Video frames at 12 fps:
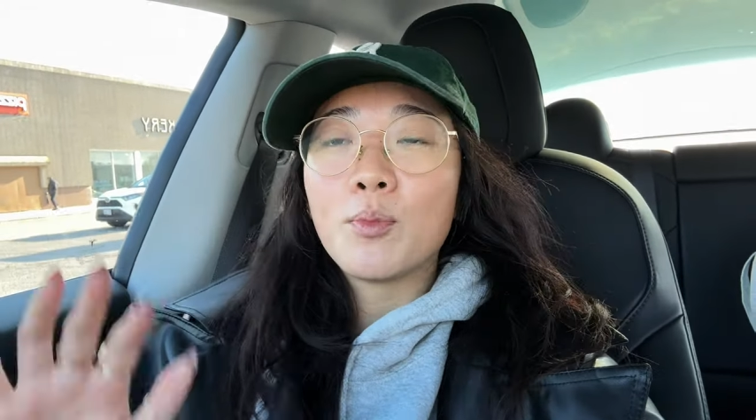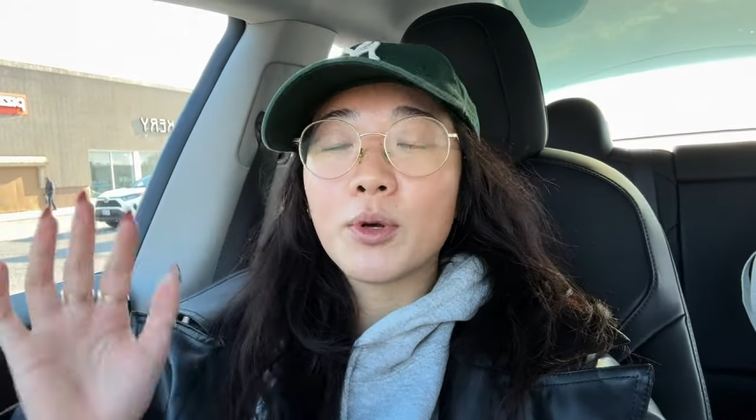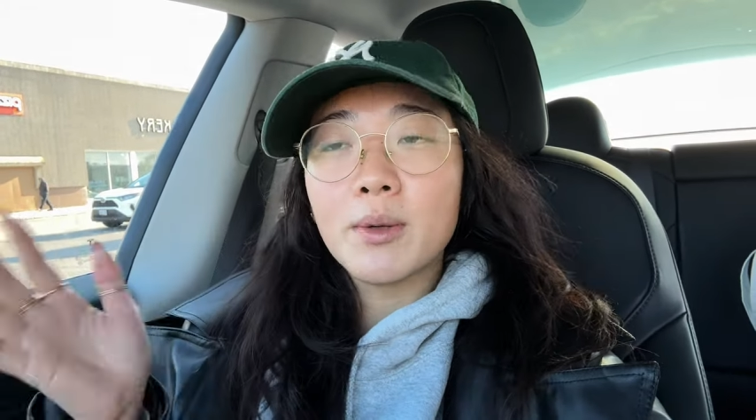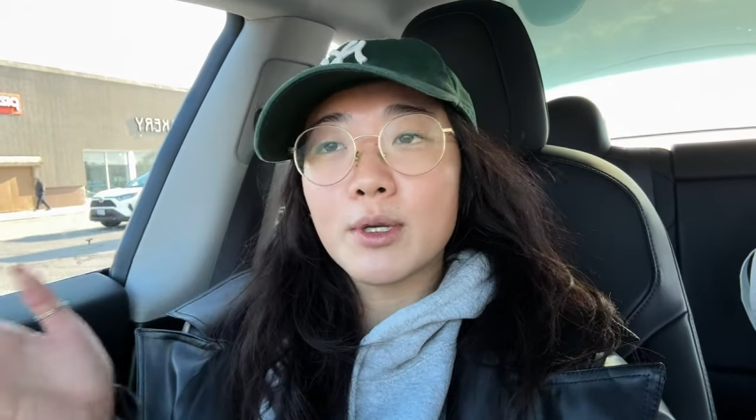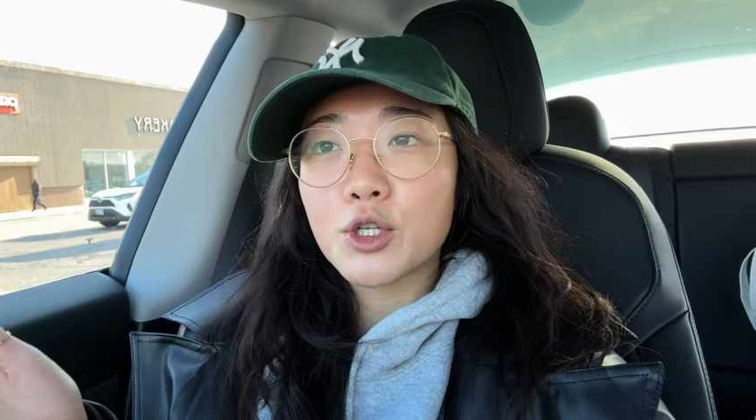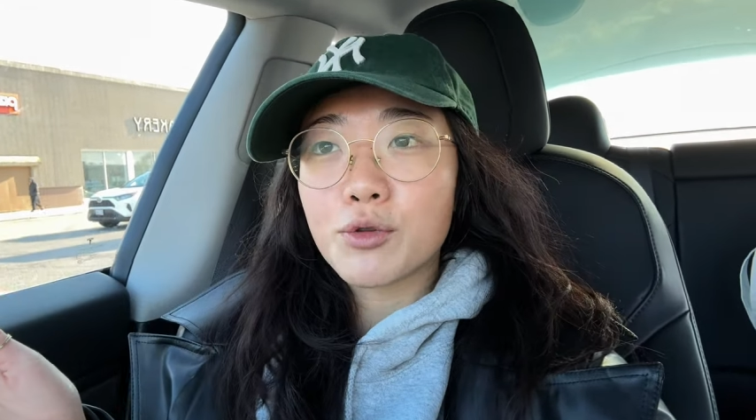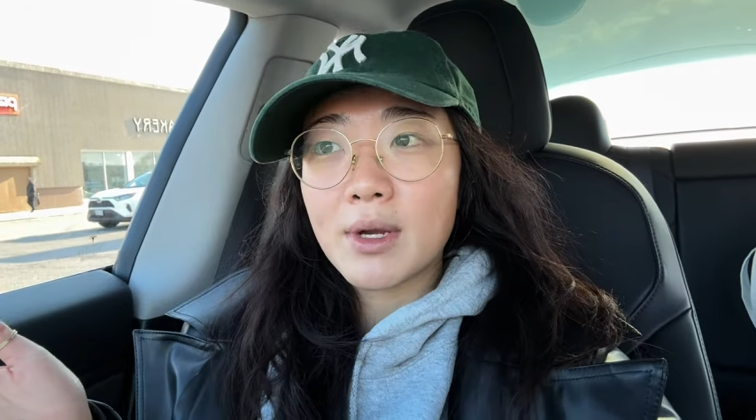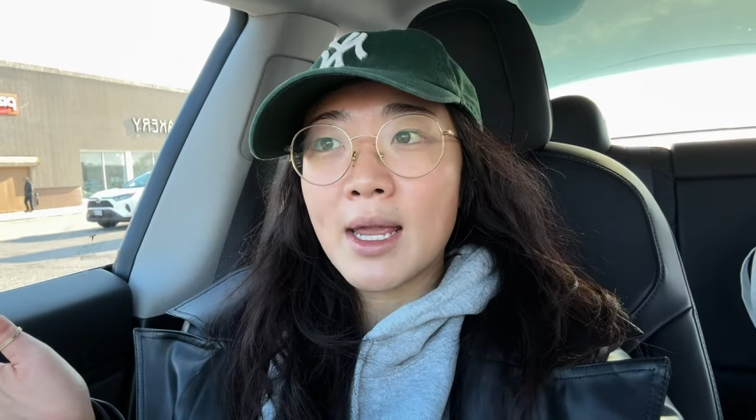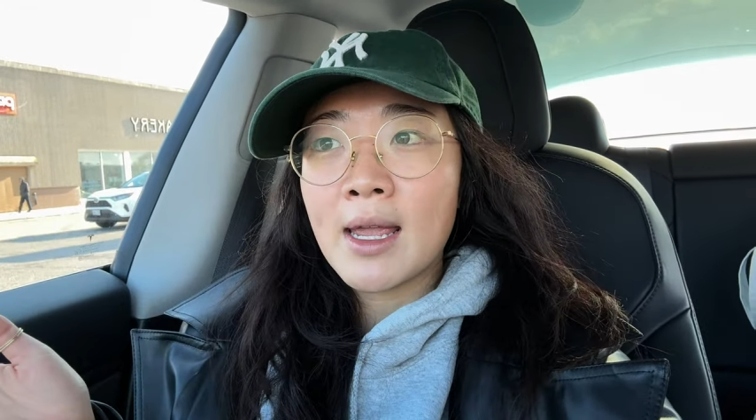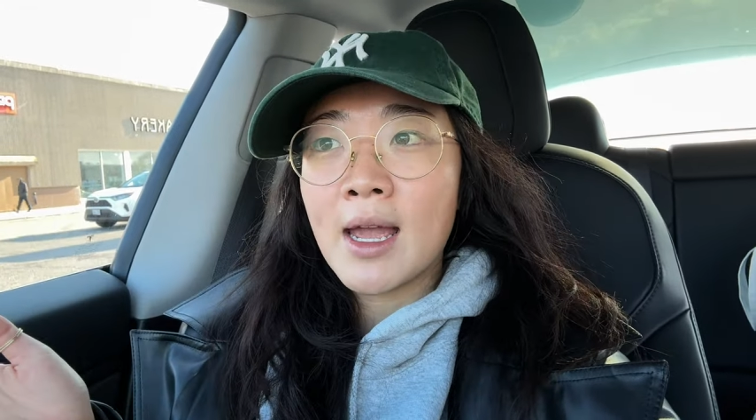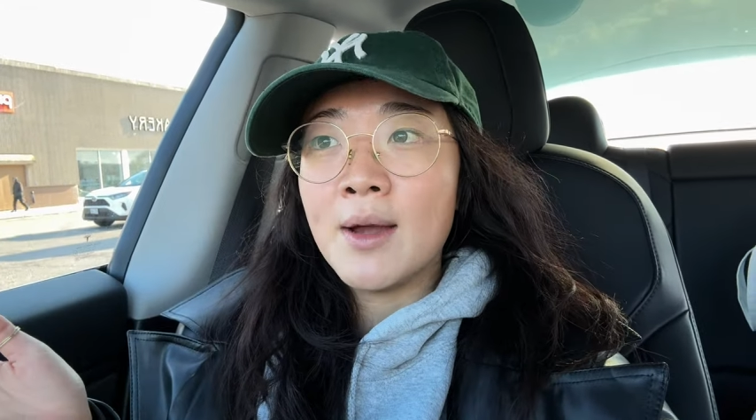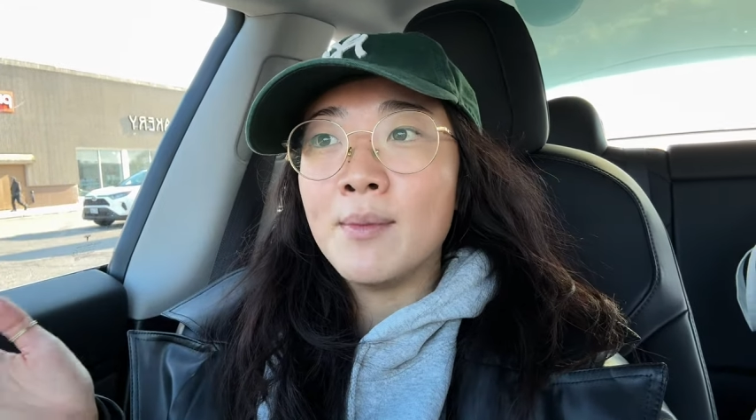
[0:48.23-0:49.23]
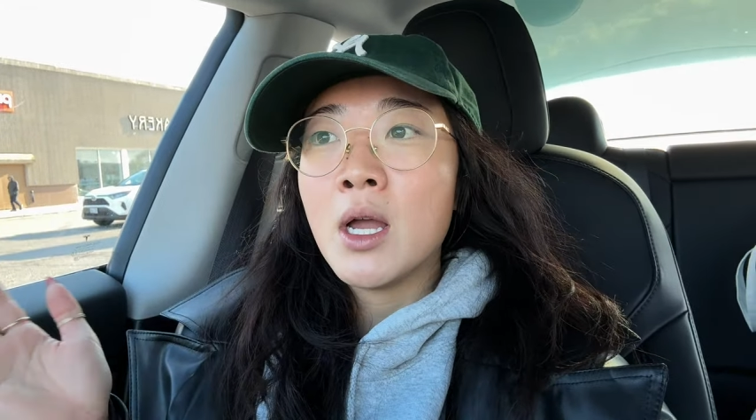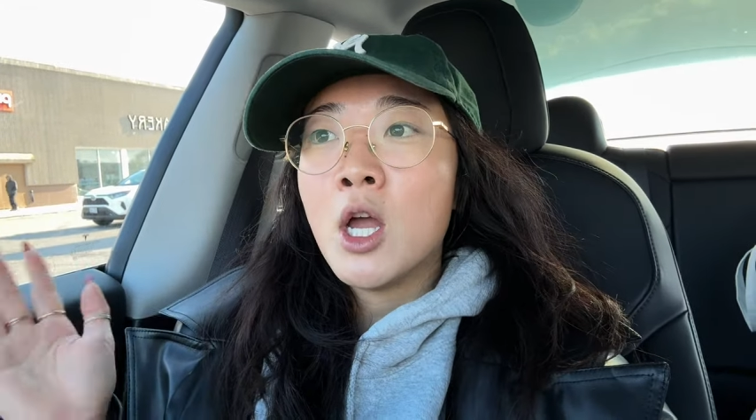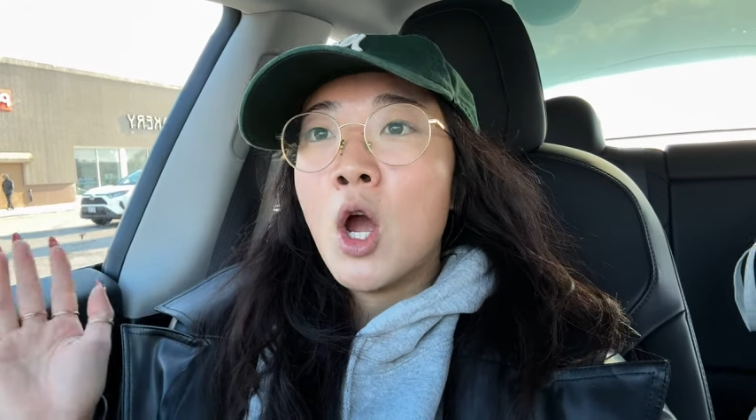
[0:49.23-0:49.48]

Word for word: pretty much 3 a.m.,